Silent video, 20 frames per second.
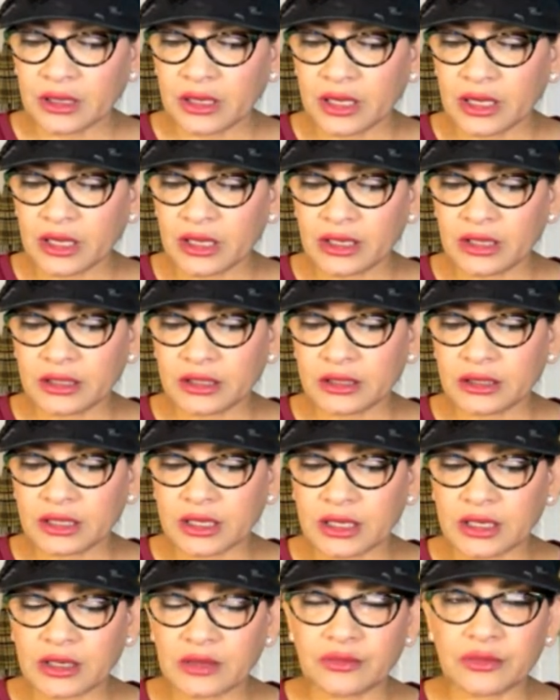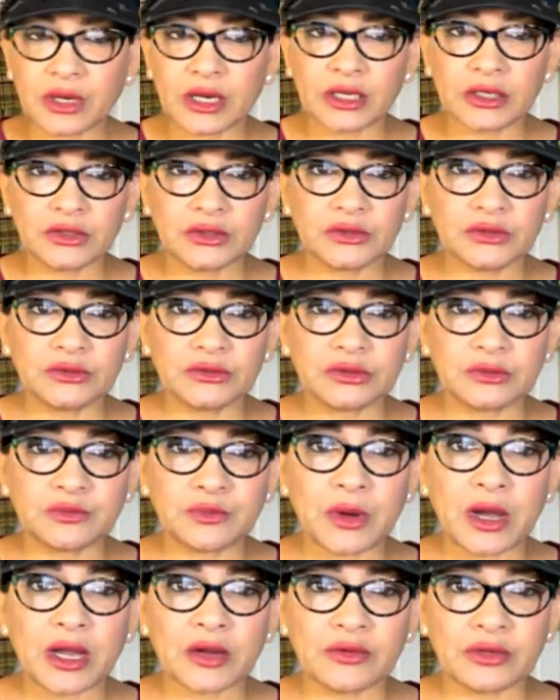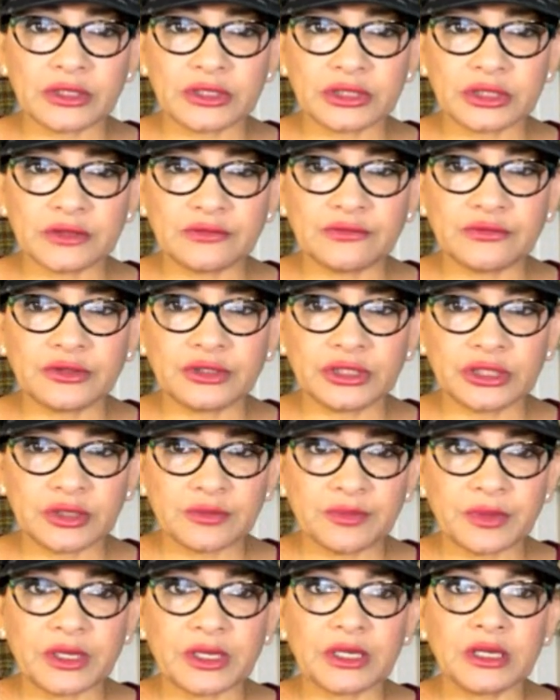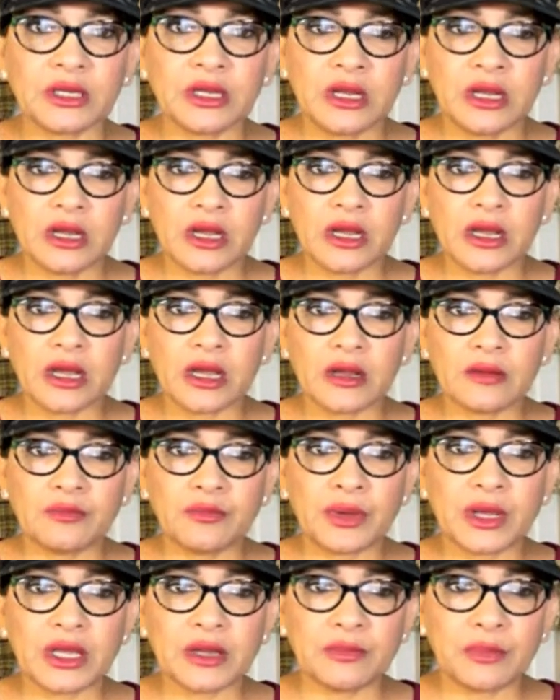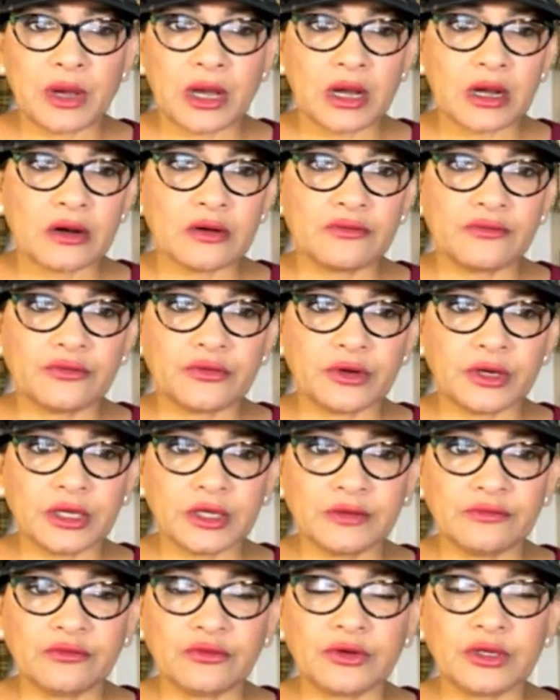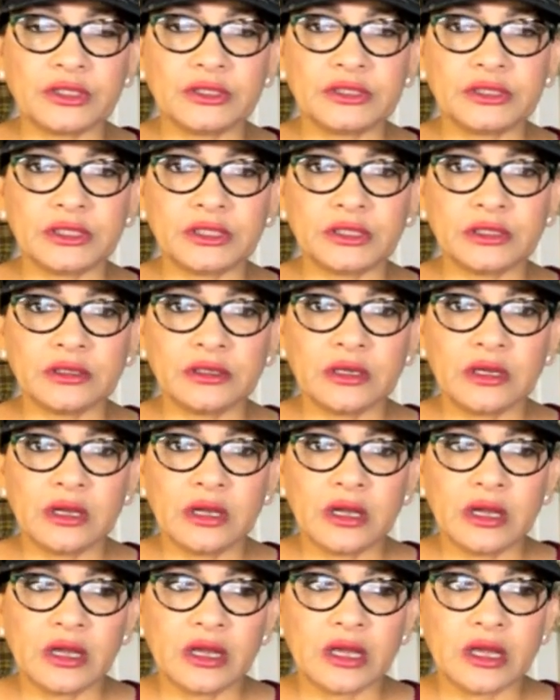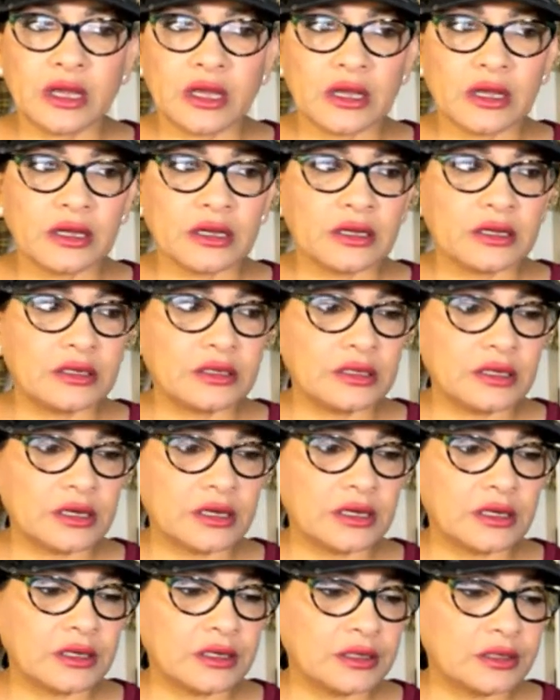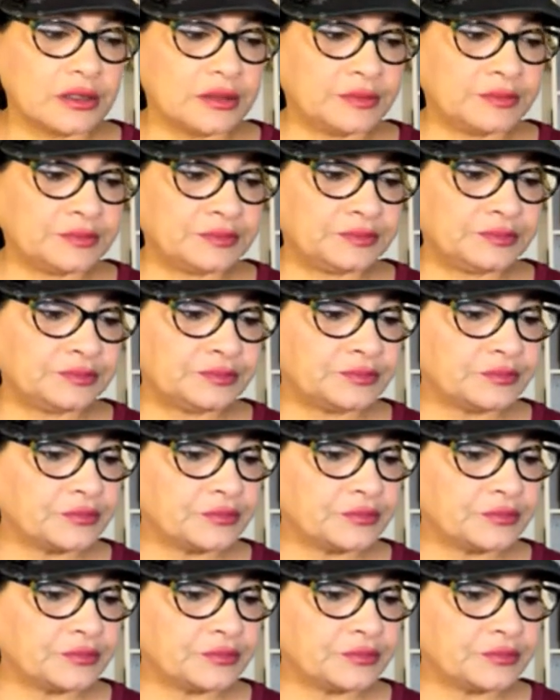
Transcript: and um, I use Pirate Ship for shipping and PayPal for invoicing. And um,